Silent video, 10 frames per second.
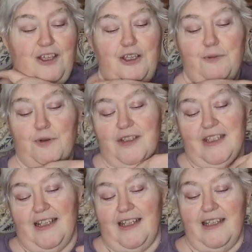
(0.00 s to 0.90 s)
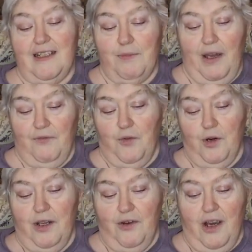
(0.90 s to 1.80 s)
Cooper said he and about
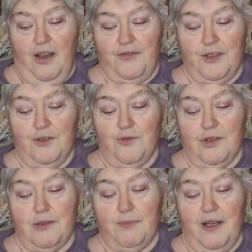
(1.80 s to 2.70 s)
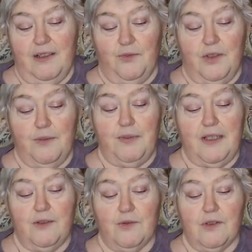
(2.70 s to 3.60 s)
four other officers responded when the
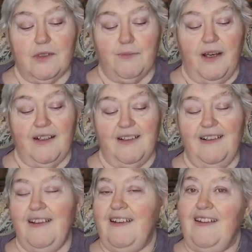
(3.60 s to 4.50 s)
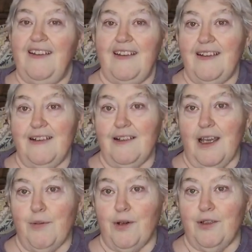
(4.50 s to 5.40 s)
pigs were spotted in a
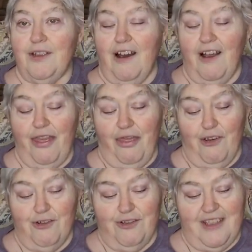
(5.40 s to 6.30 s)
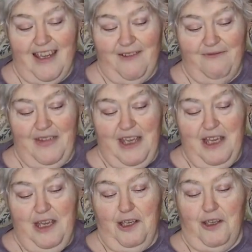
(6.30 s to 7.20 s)
neighborhood on Thursday.
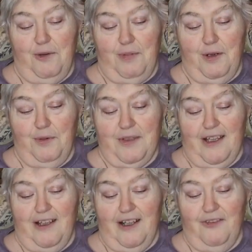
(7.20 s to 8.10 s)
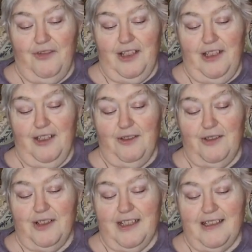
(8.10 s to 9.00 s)
Cooper was caught on video
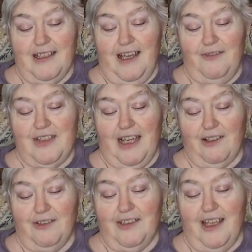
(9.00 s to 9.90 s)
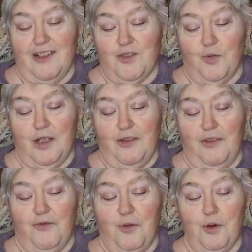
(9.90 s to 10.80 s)
doing a dive tackle to catch one of
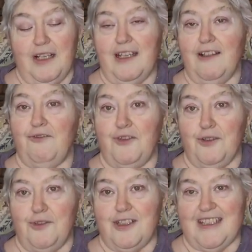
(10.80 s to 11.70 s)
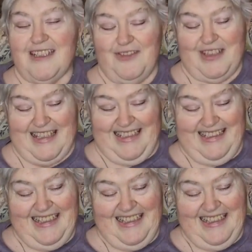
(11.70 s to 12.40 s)
the four legged fugitives.